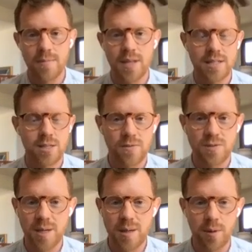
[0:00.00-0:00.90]
that serves
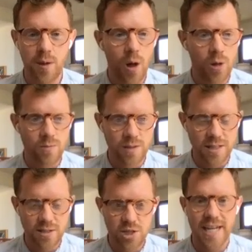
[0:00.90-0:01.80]
people all over
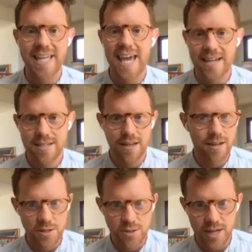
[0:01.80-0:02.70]
this gigantic
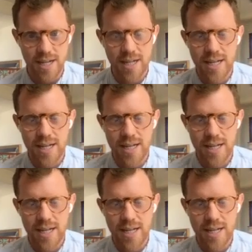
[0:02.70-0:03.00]
country.